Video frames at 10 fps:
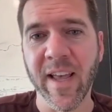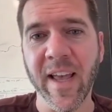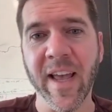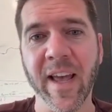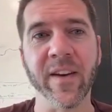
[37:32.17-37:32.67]

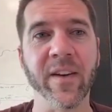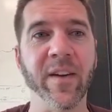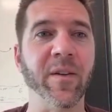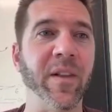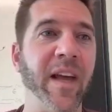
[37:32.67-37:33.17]

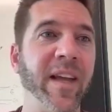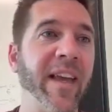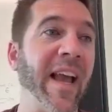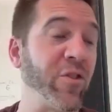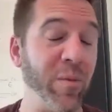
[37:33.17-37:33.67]
And like,
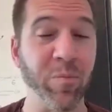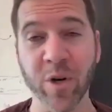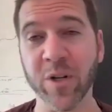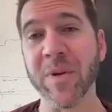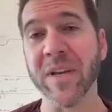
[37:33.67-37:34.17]
he actually
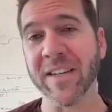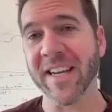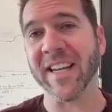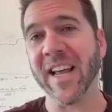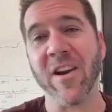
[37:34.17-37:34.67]
booked me a ticket.